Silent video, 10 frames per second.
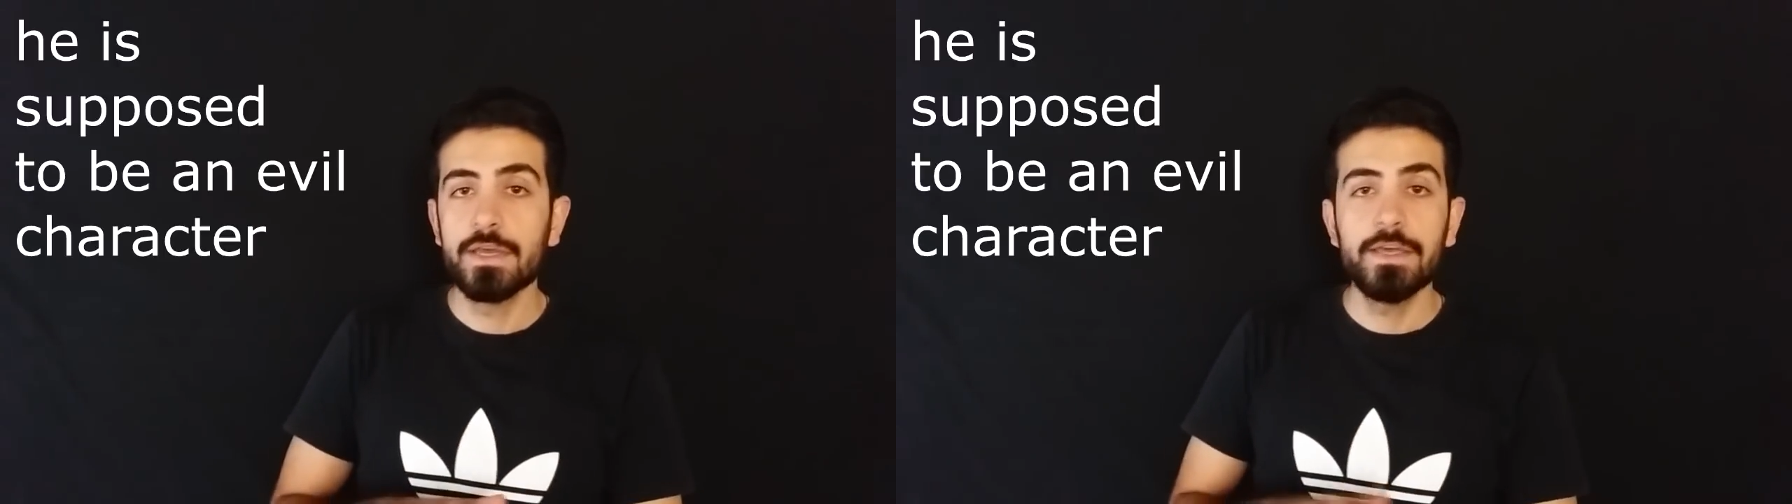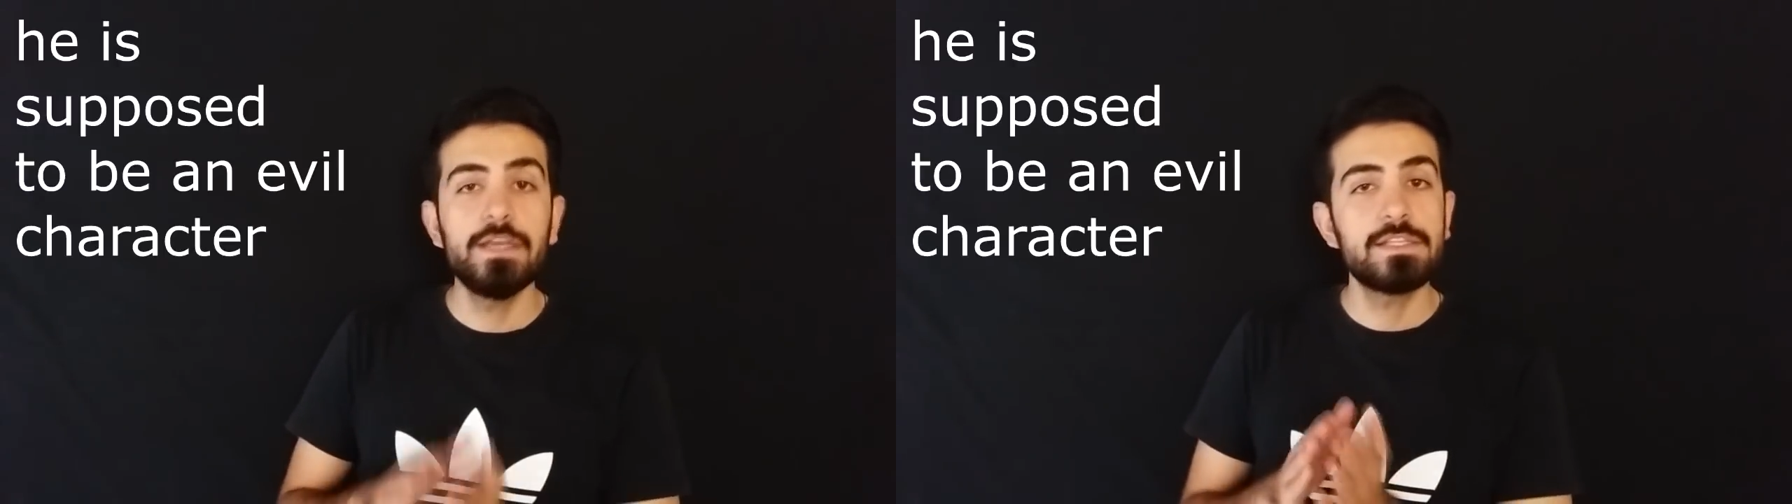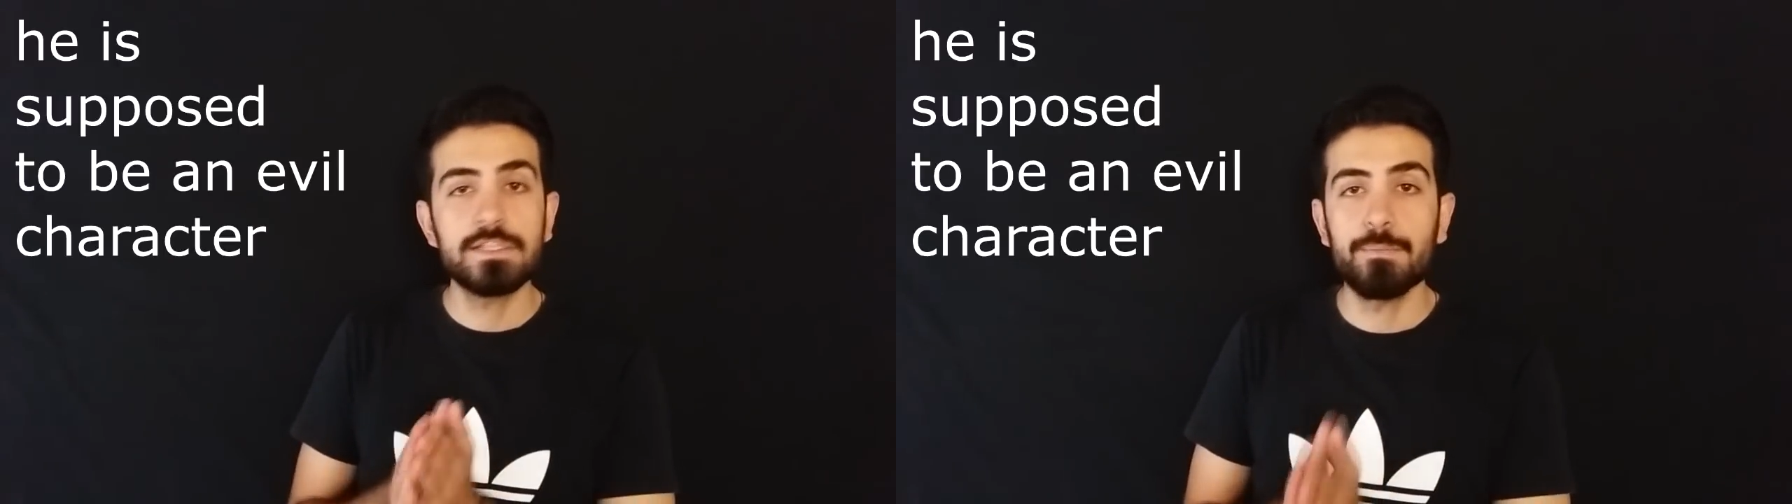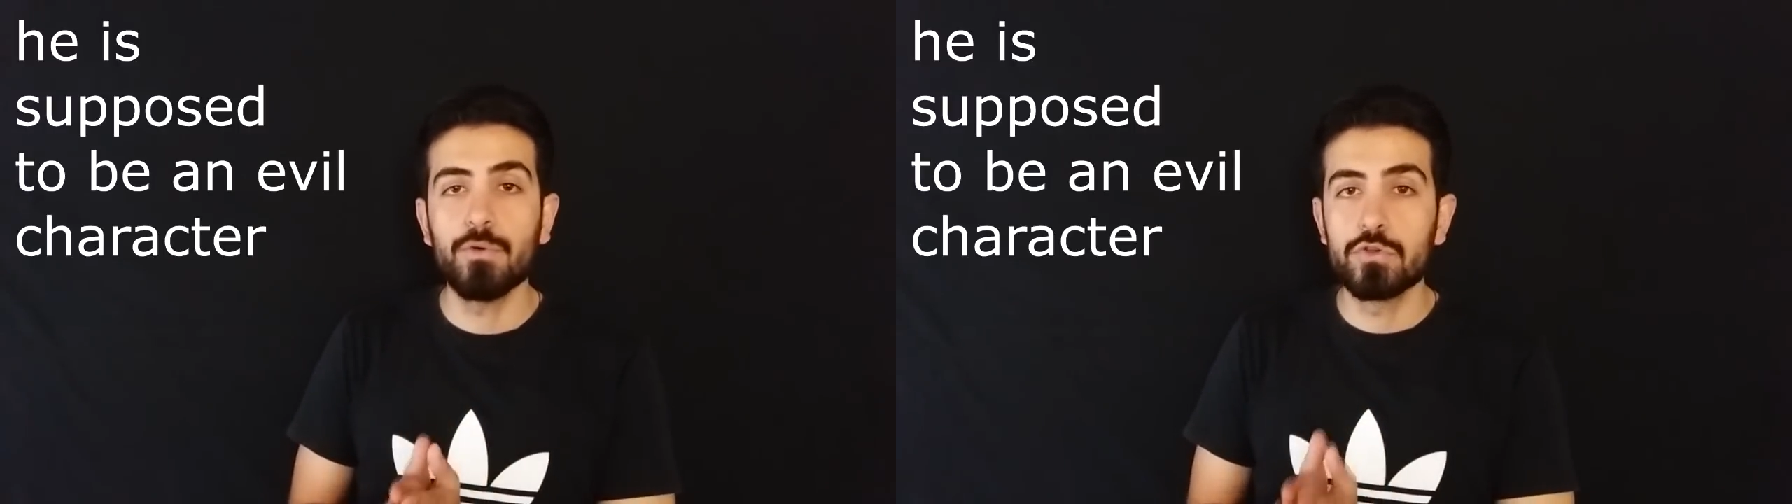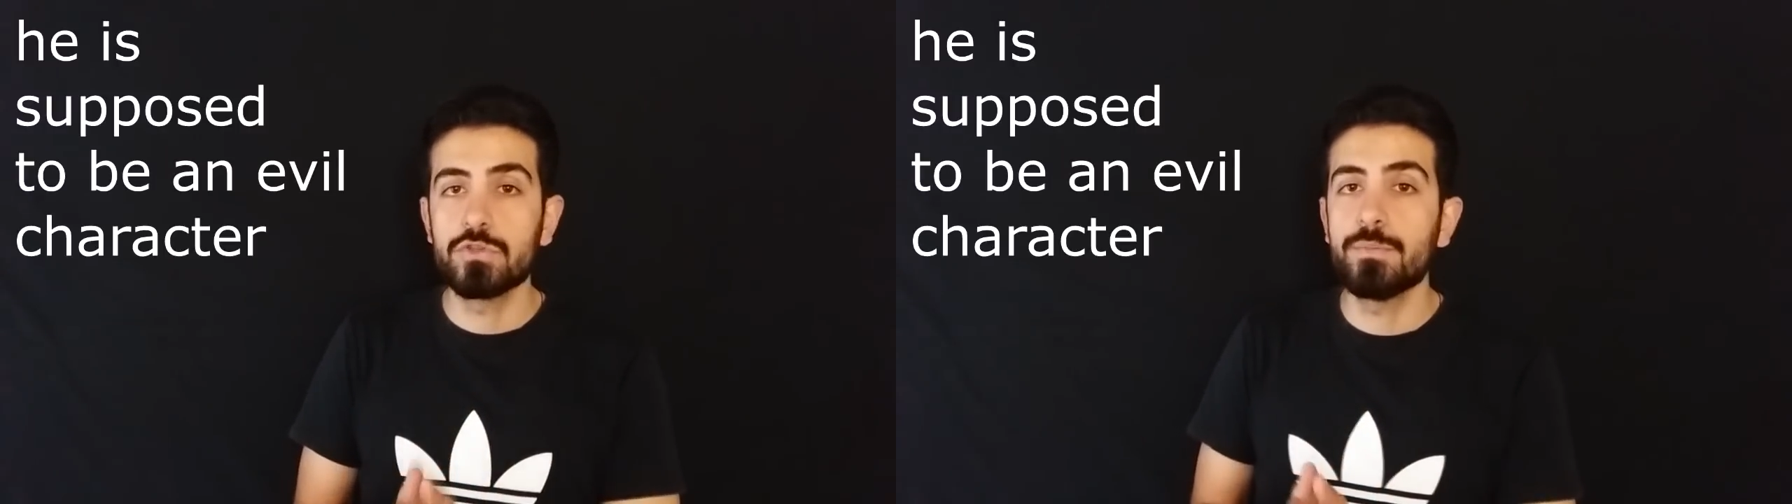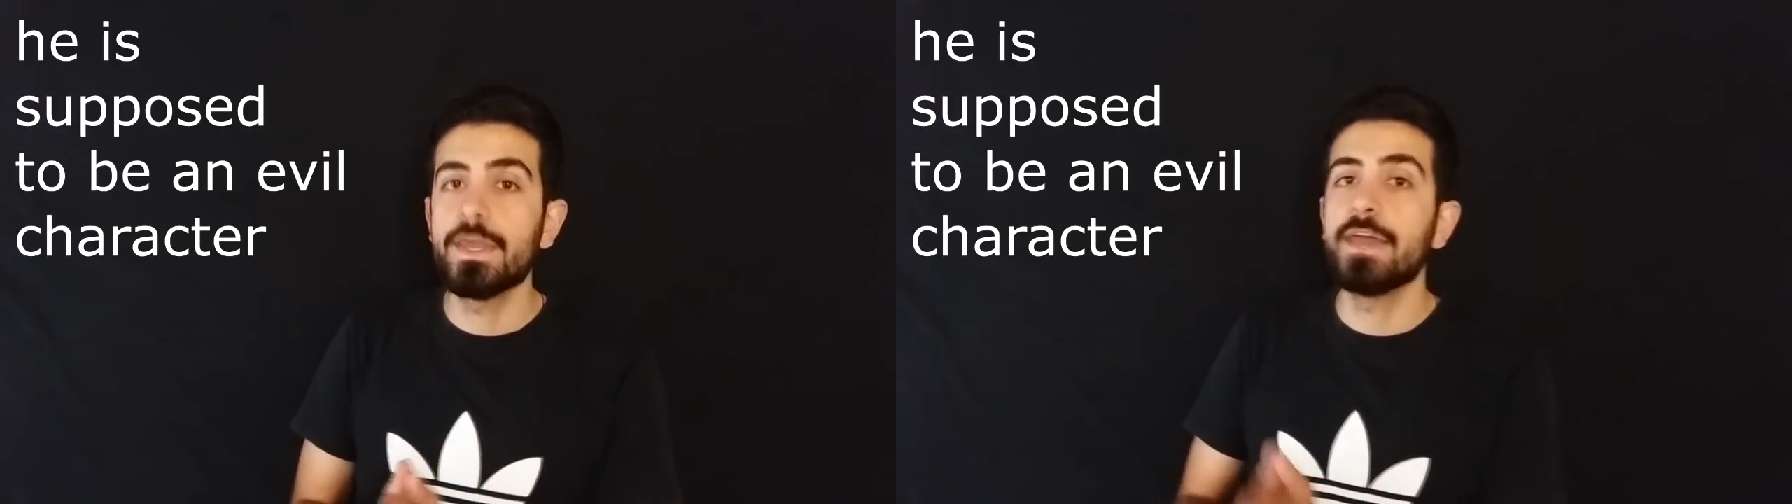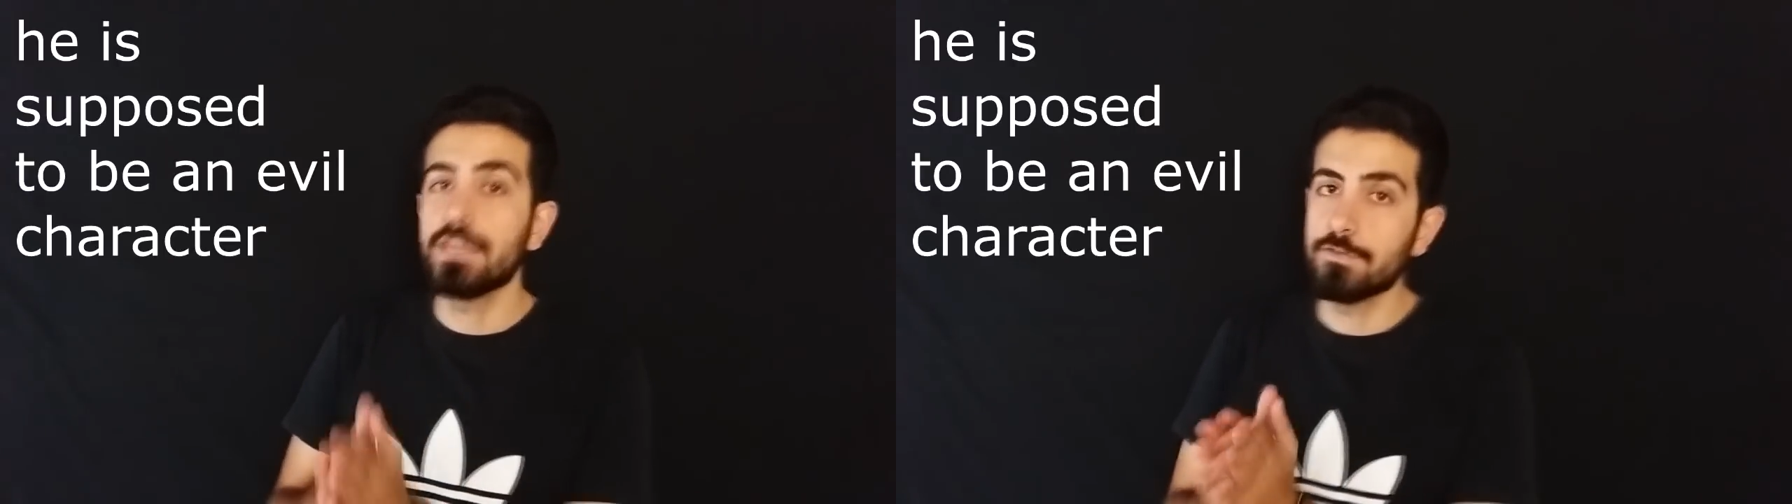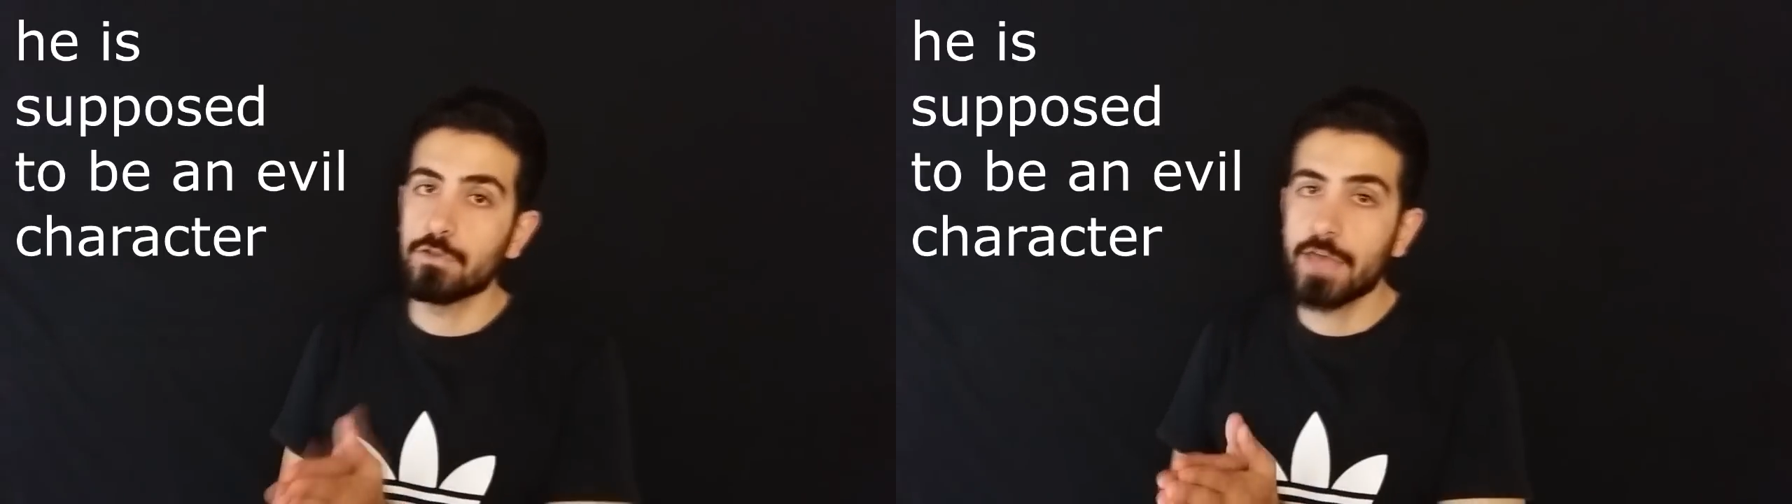He is supposed to be an evil